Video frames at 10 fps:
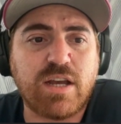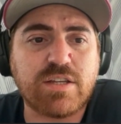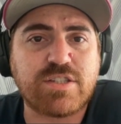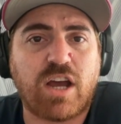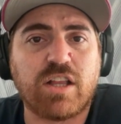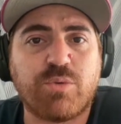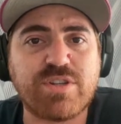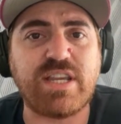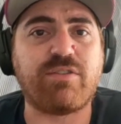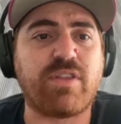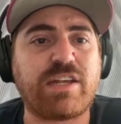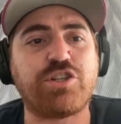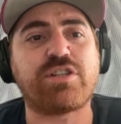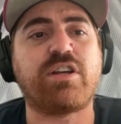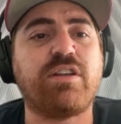solid receiver that
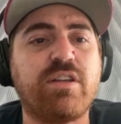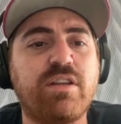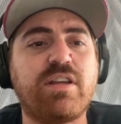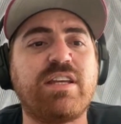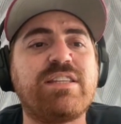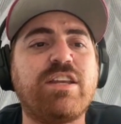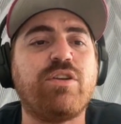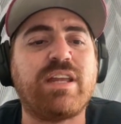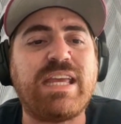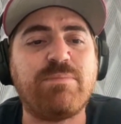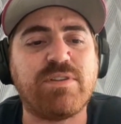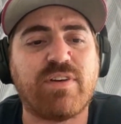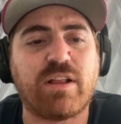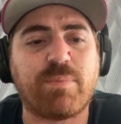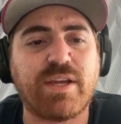just can continue to keep
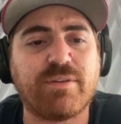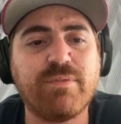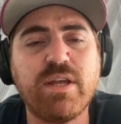developing.